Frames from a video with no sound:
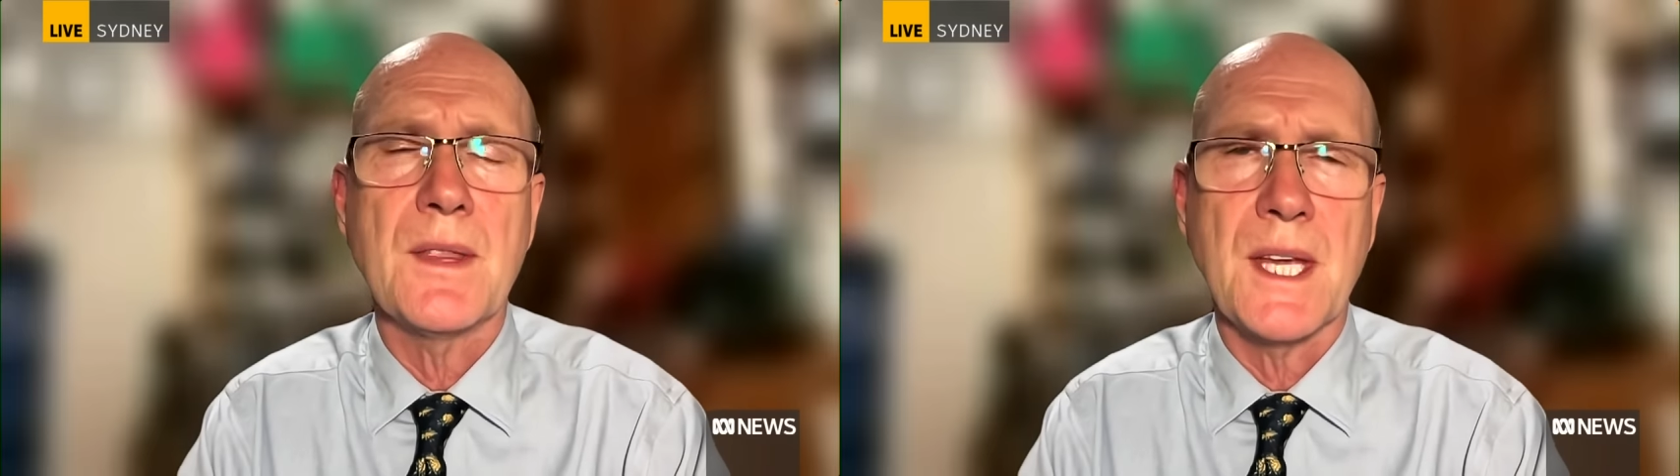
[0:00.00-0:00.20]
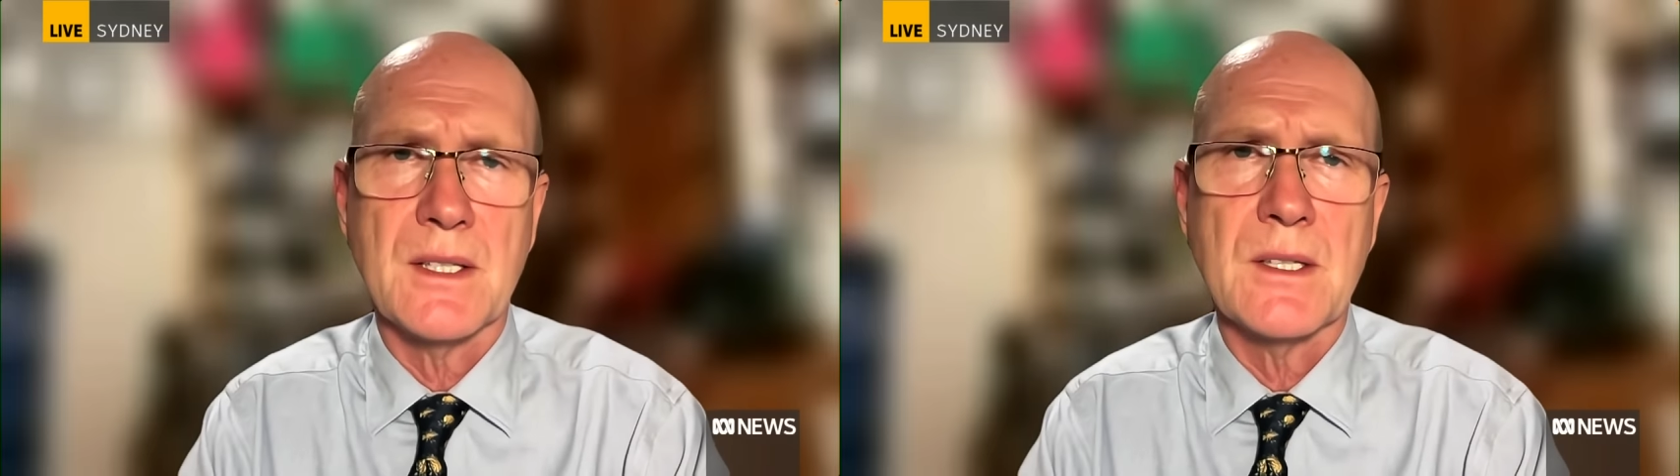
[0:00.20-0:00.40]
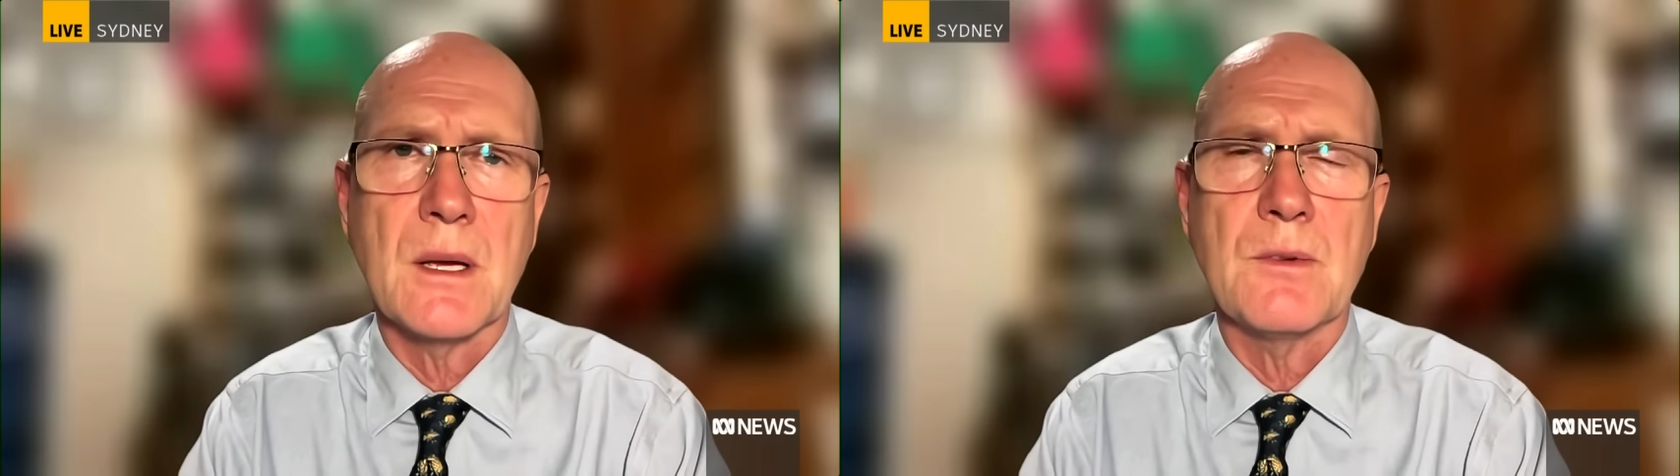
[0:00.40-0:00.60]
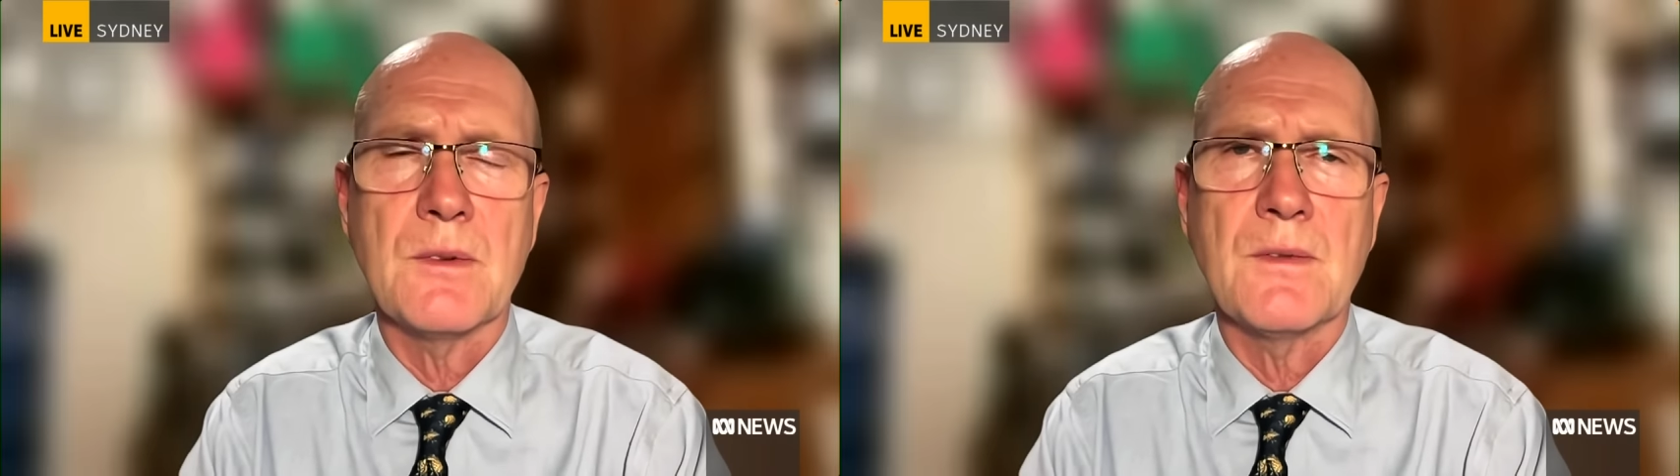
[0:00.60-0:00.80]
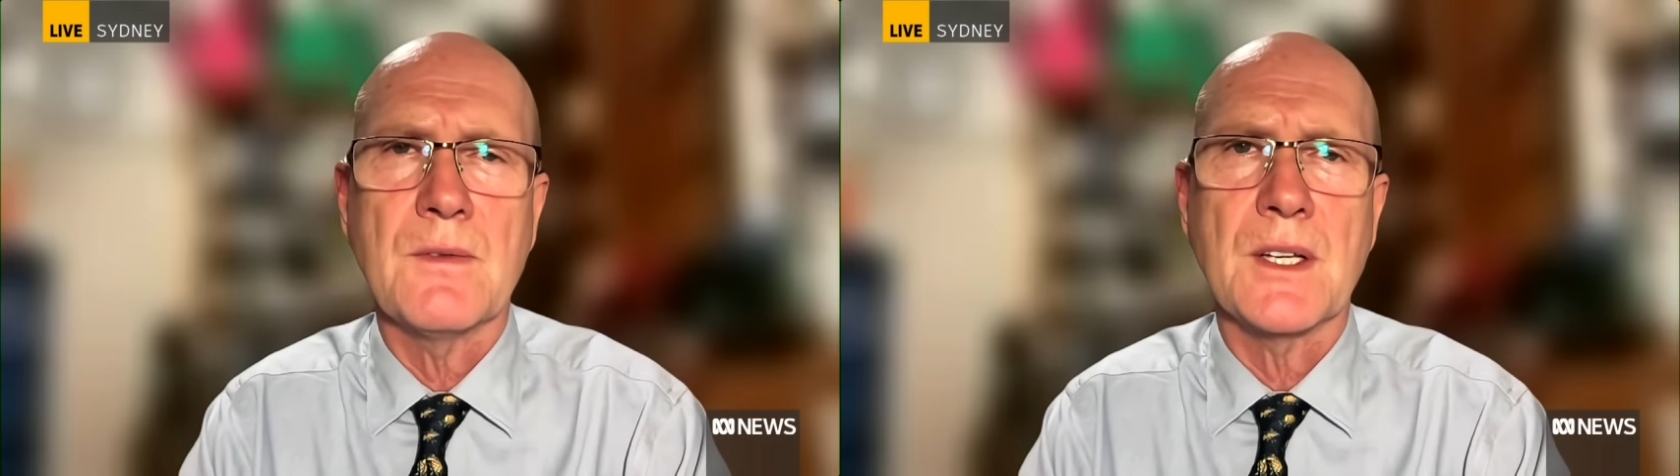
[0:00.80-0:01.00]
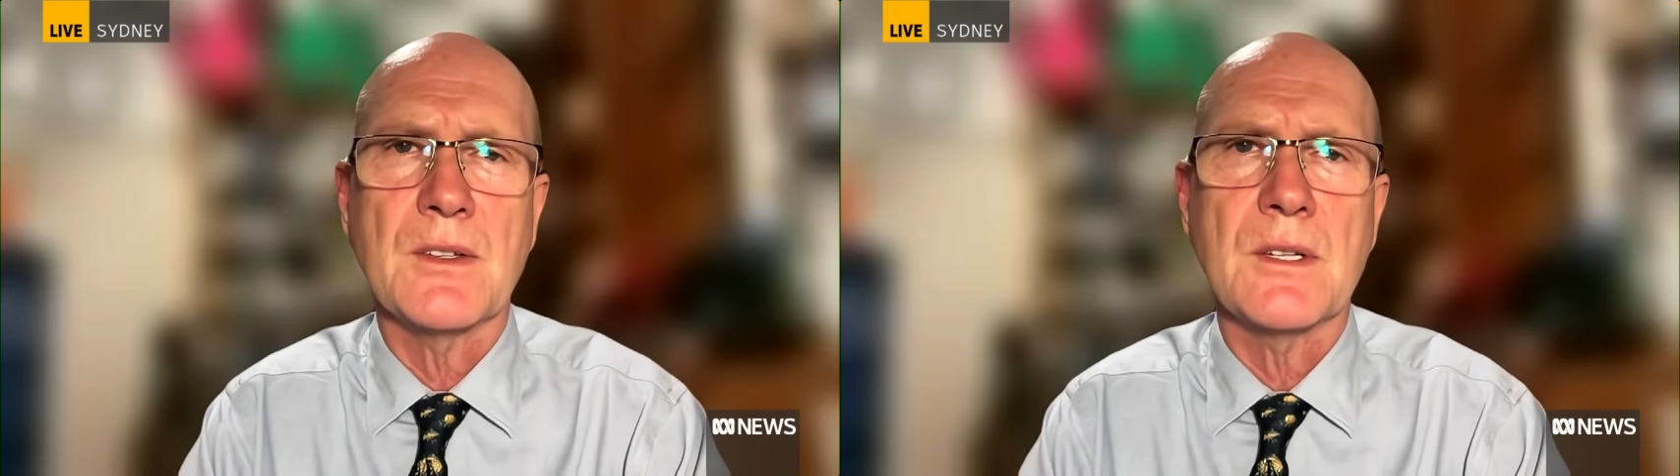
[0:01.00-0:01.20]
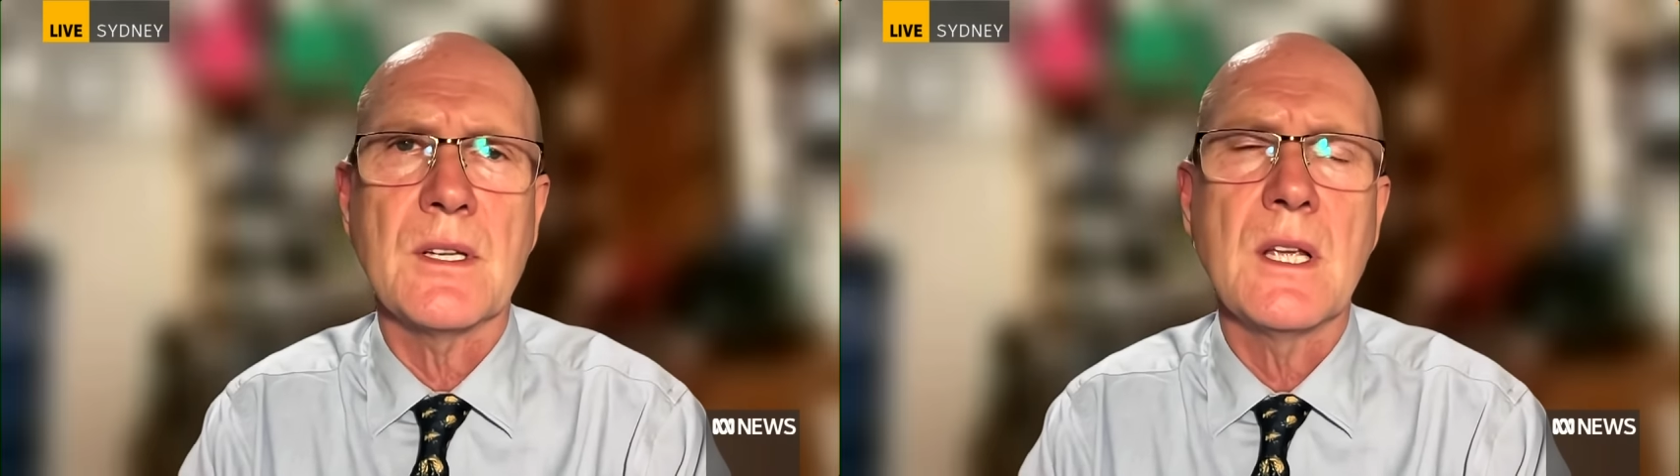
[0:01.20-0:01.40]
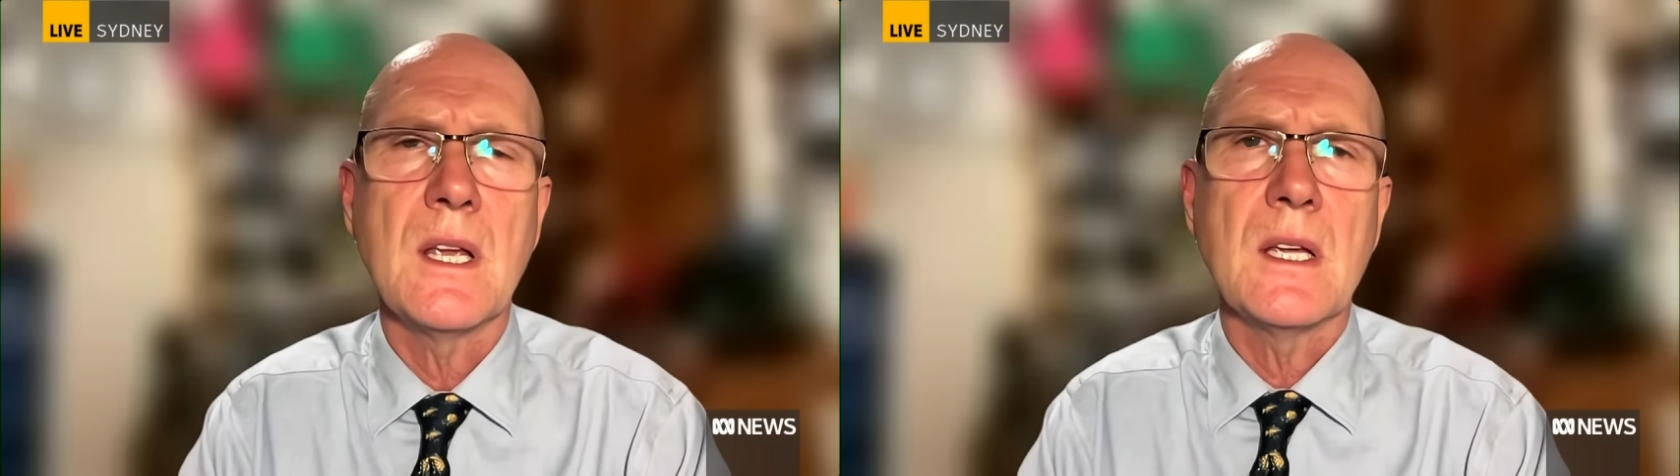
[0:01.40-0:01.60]
that type of infection
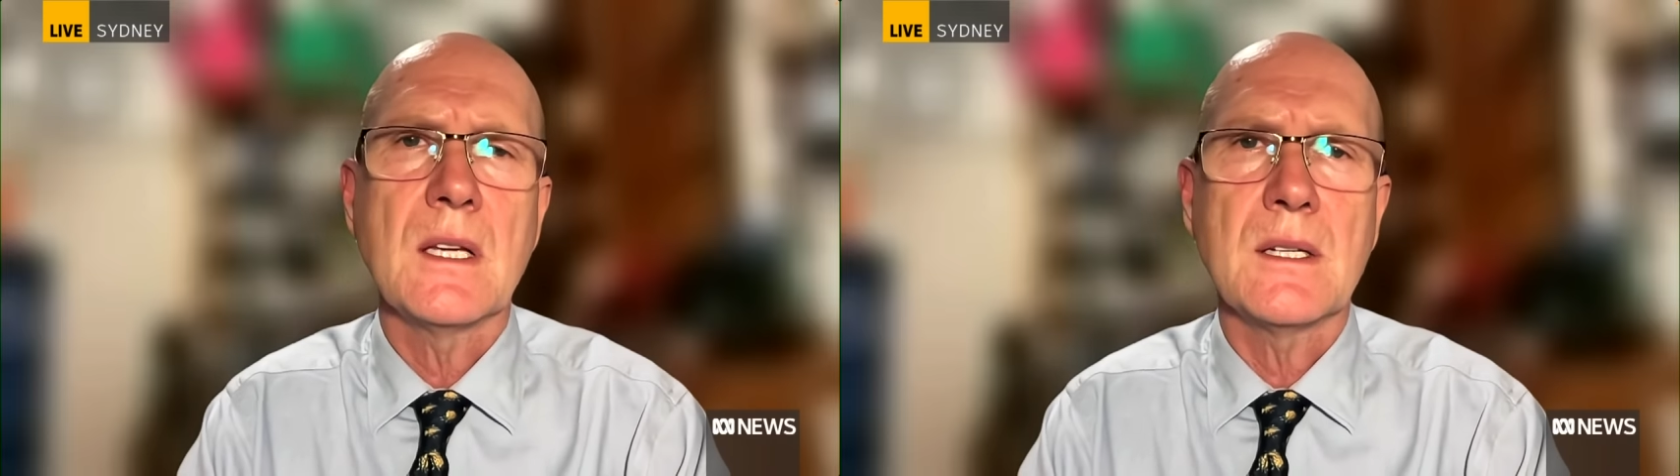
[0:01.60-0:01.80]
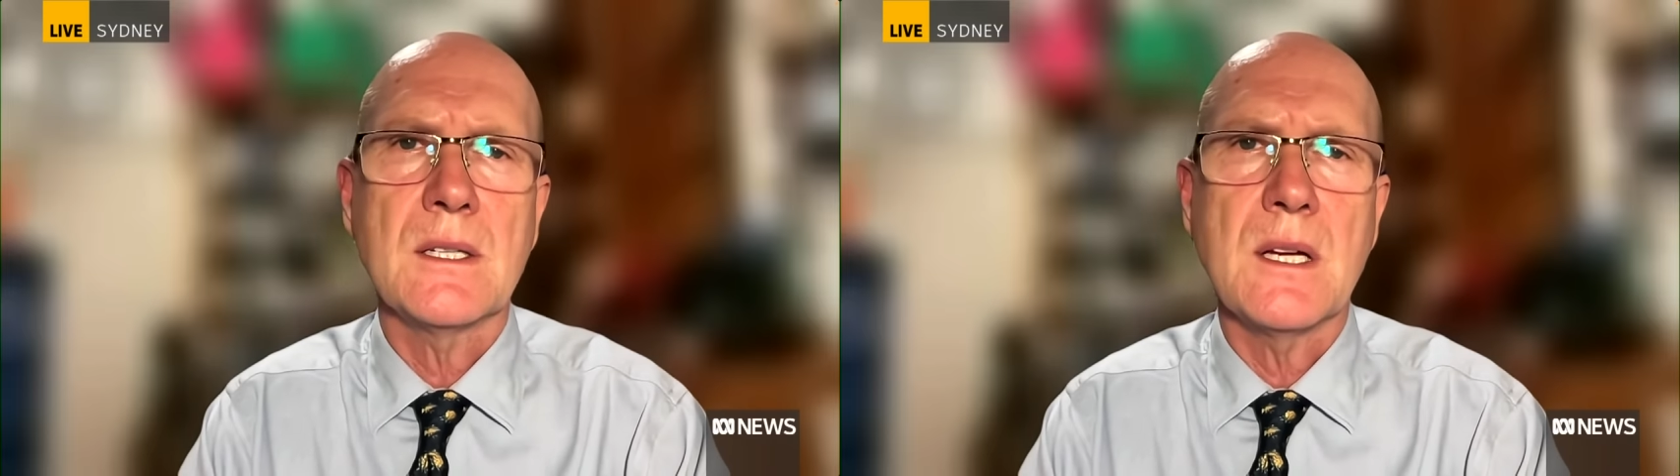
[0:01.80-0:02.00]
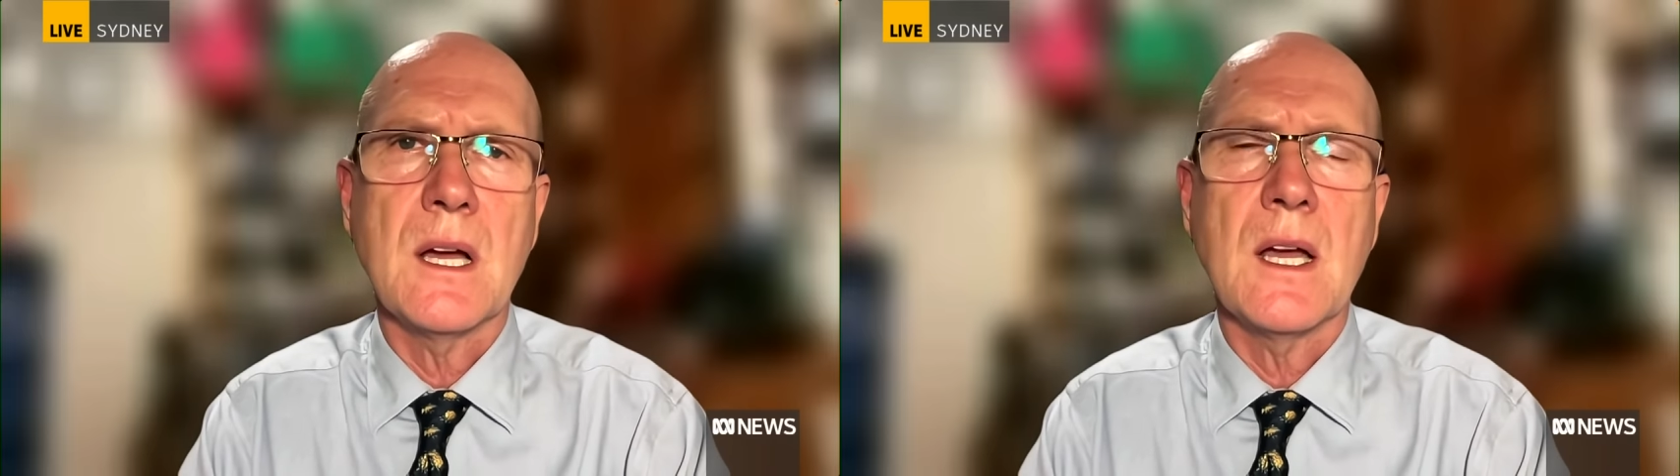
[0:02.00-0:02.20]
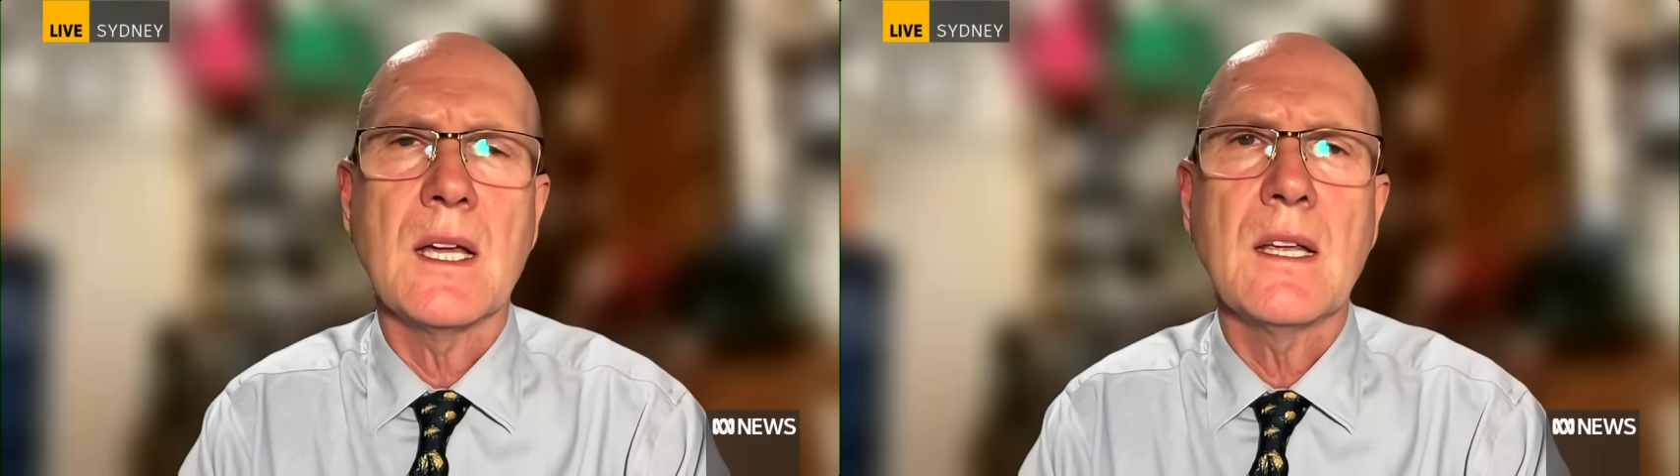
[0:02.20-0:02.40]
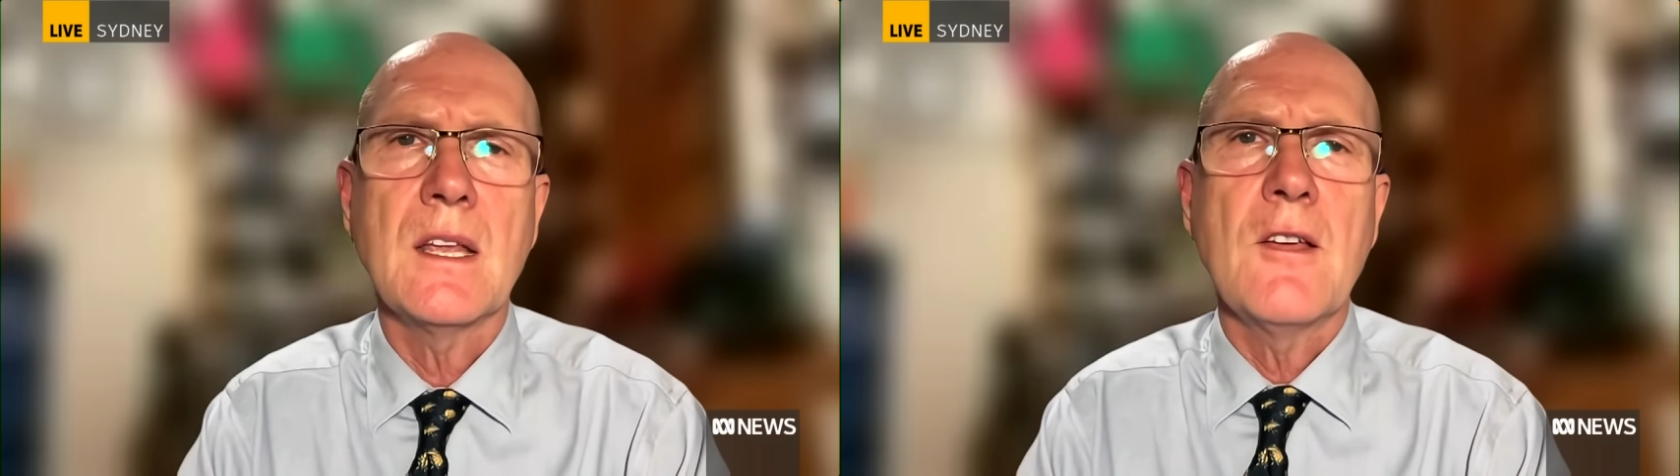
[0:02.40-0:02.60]
can die.